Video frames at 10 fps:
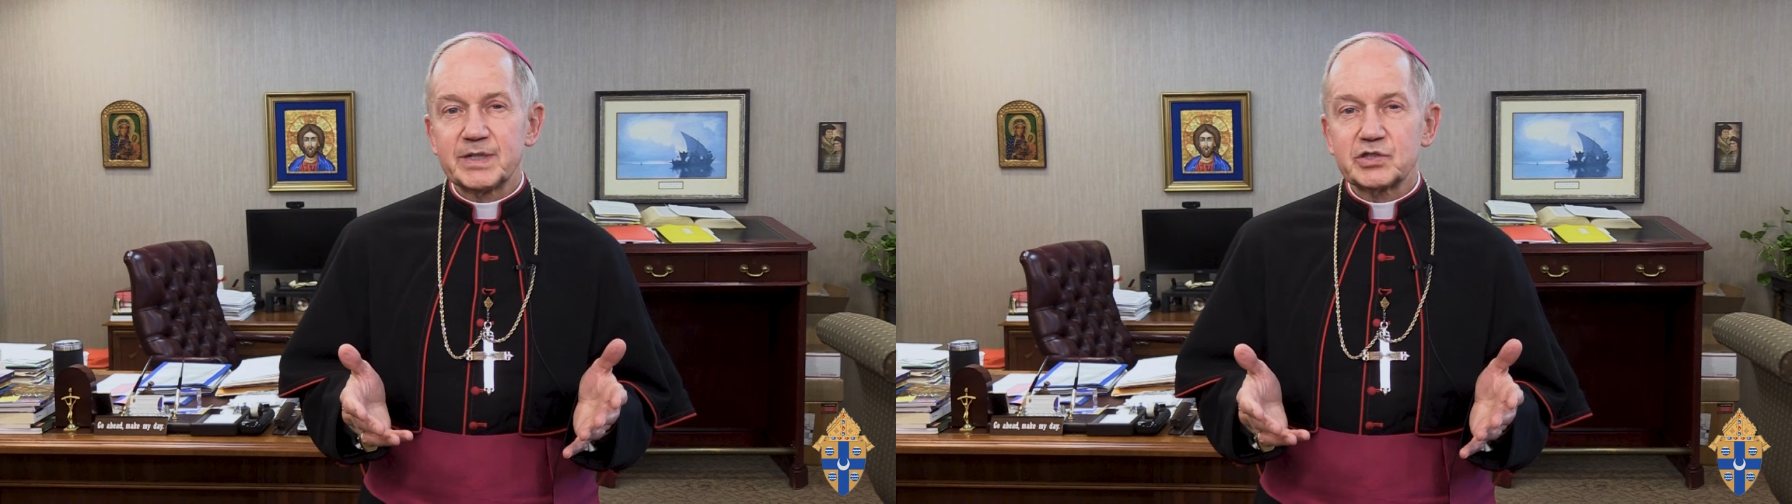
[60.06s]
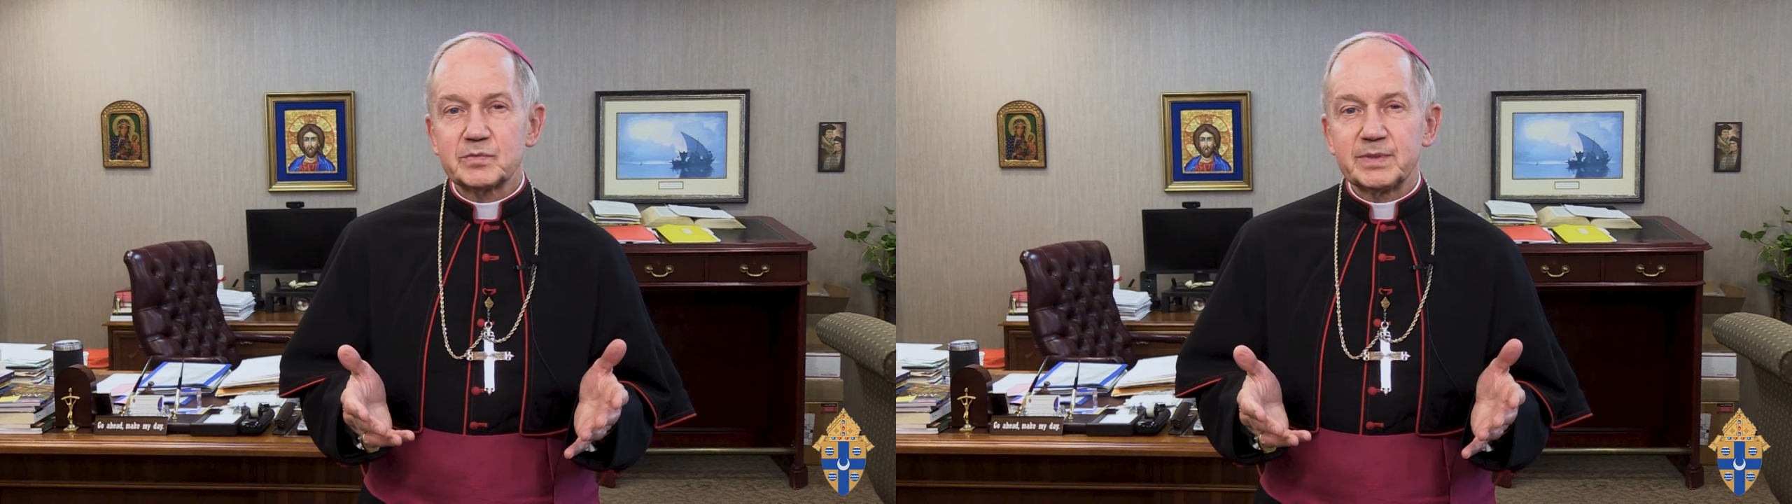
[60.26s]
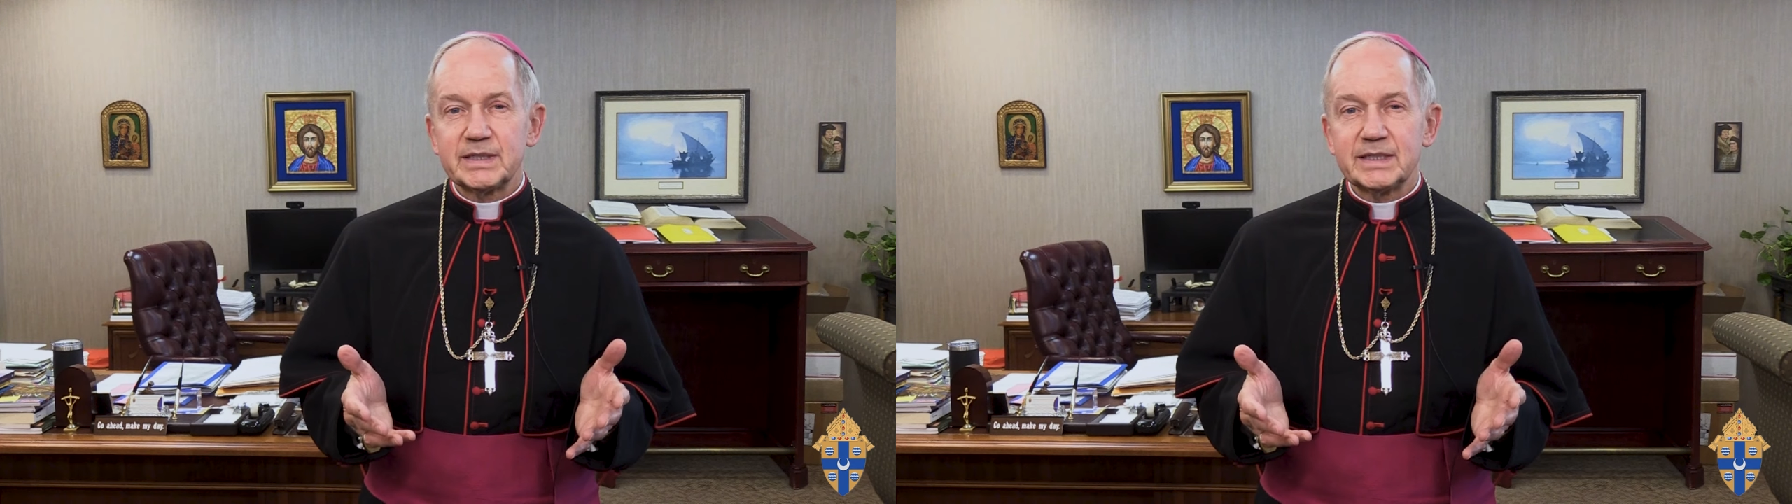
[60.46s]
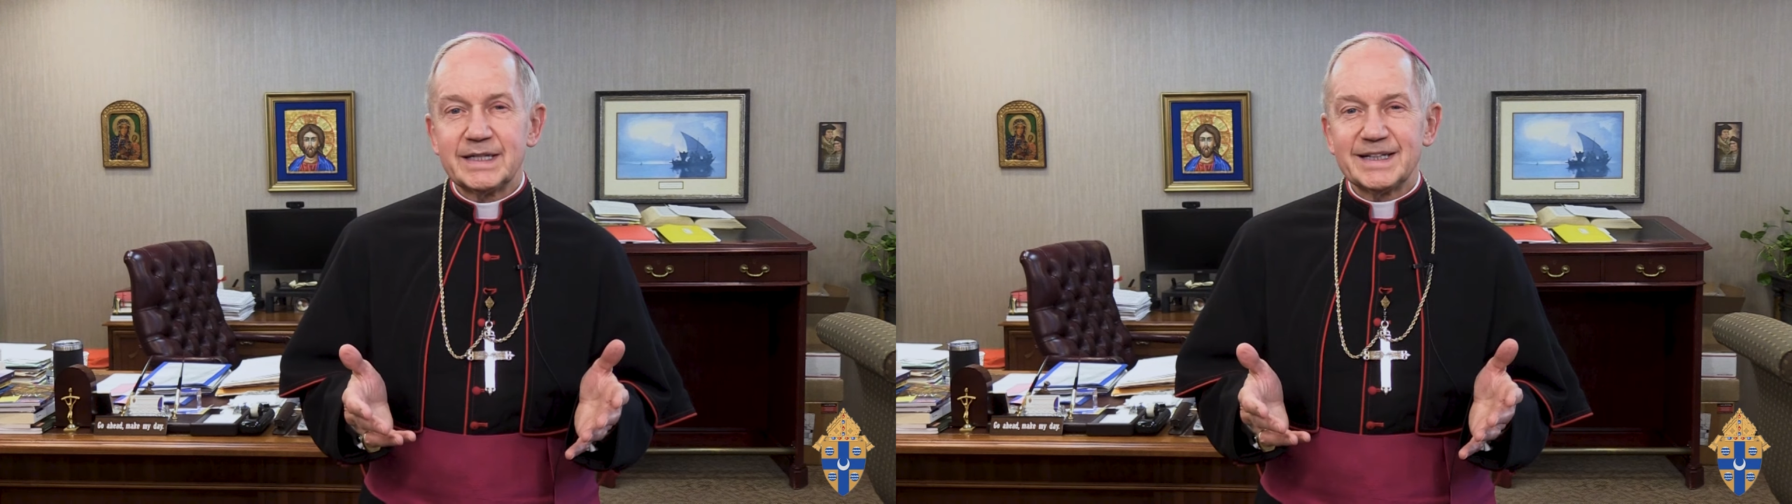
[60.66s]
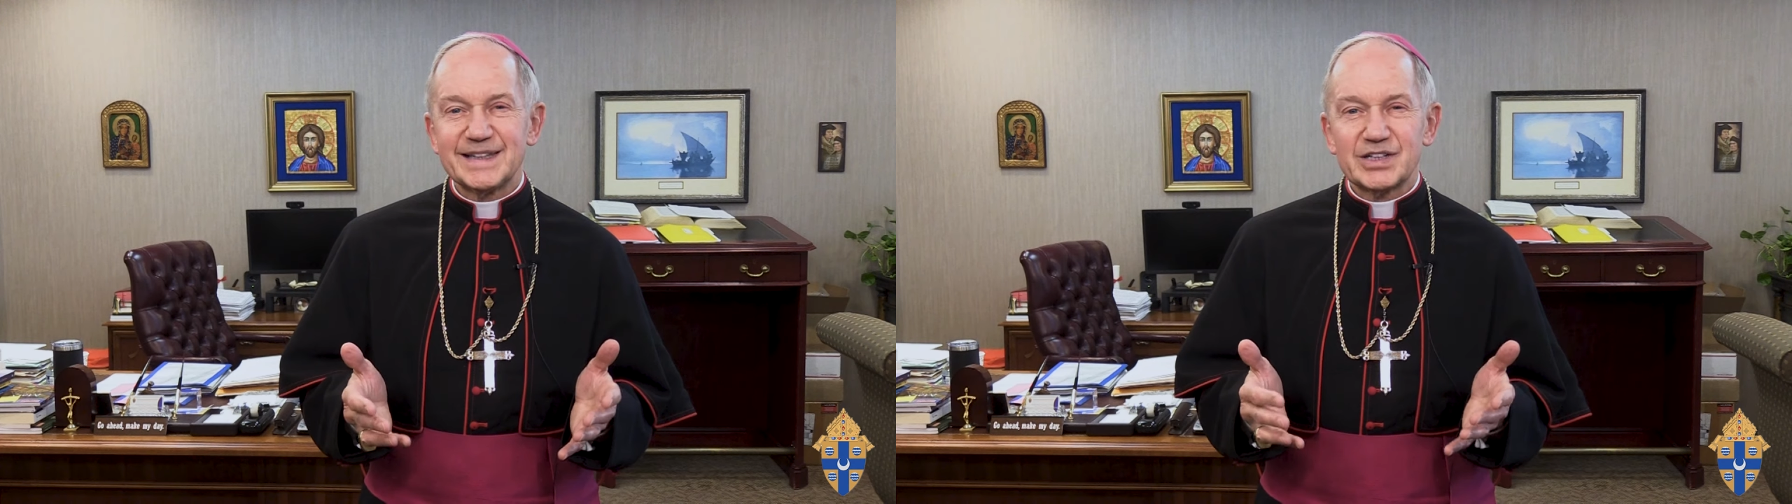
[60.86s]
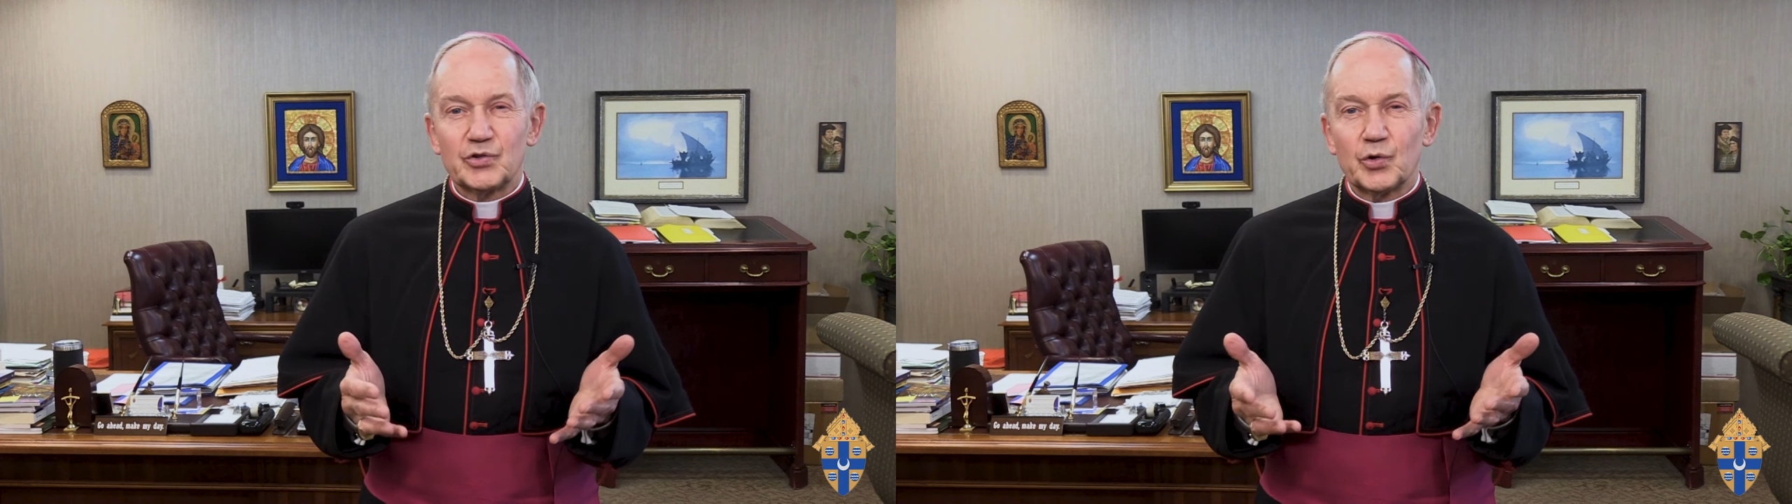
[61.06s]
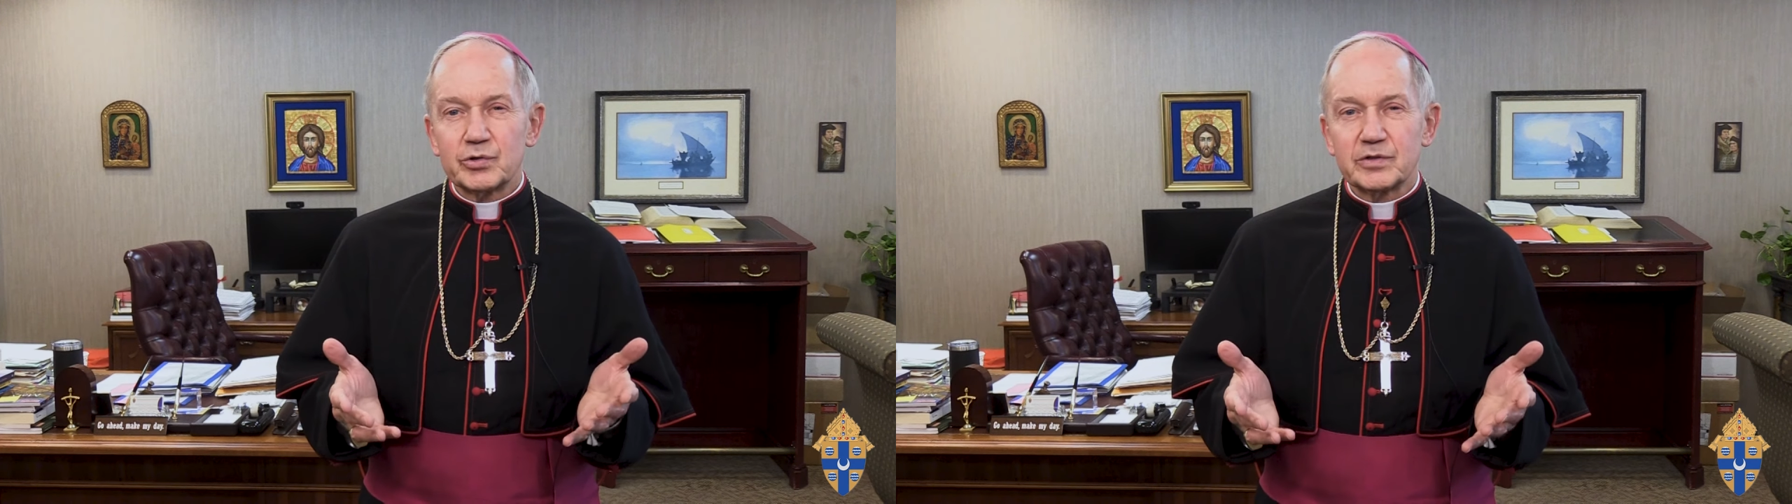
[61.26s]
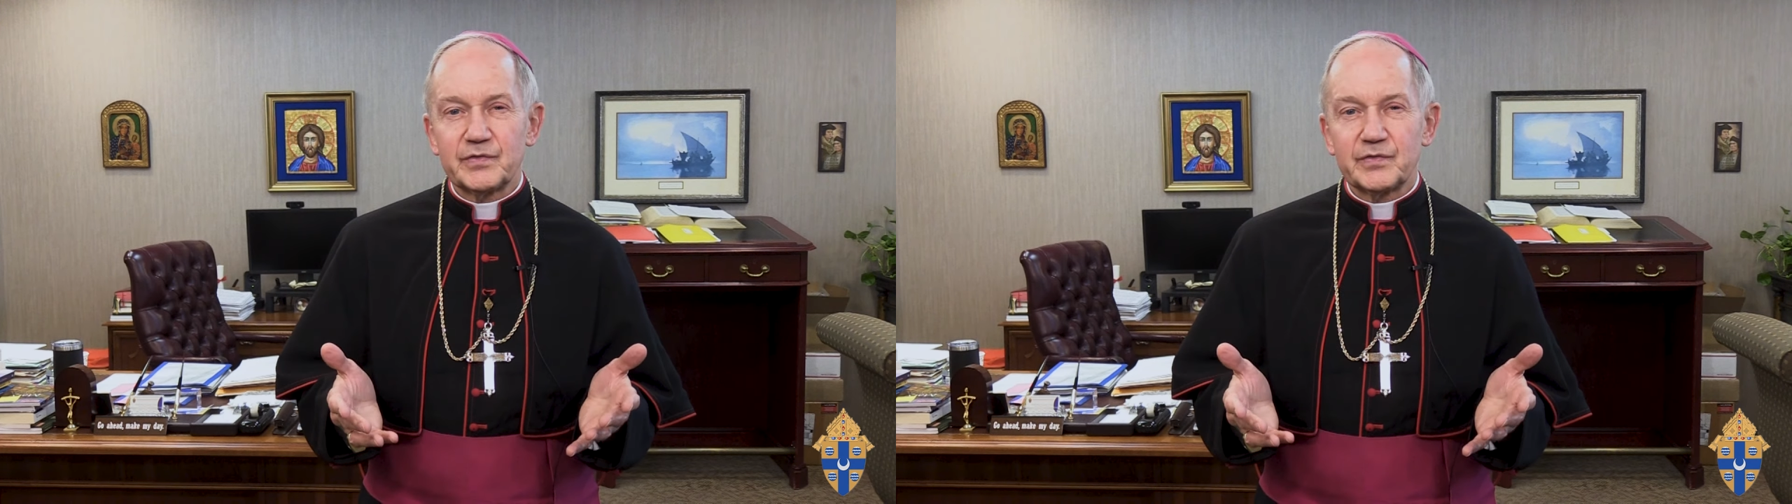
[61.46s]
meant to be like a horror